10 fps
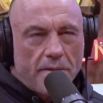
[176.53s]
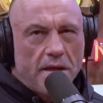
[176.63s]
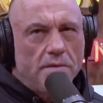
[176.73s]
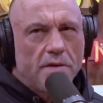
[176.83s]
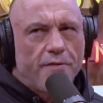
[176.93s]
I think
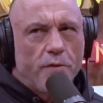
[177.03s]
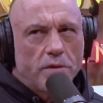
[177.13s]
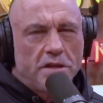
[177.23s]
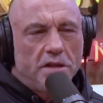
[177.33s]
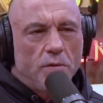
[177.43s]
he was a
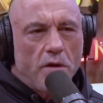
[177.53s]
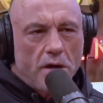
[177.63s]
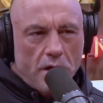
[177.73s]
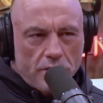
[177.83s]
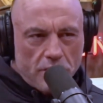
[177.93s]
14 to 1
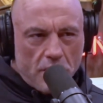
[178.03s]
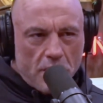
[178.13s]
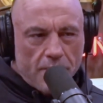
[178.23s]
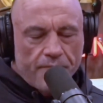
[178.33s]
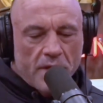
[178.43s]
underdog.